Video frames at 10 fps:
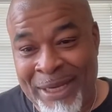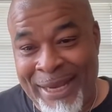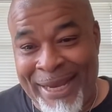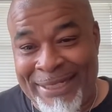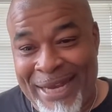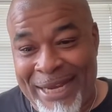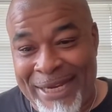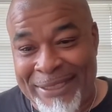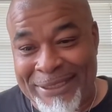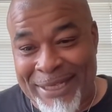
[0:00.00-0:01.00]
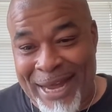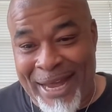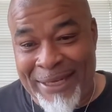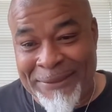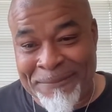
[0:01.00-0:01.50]
Hey, Tiana
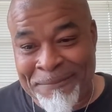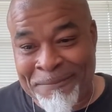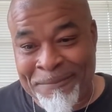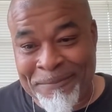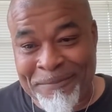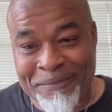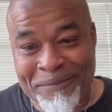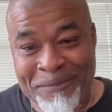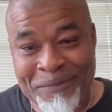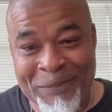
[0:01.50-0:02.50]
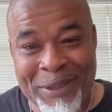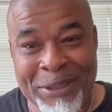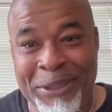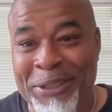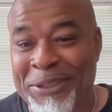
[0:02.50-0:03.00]
Scott.
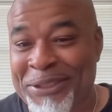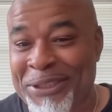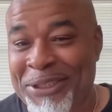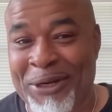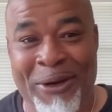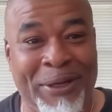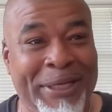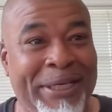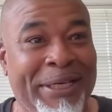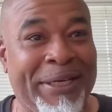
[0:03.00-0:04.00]
Good to see y'all in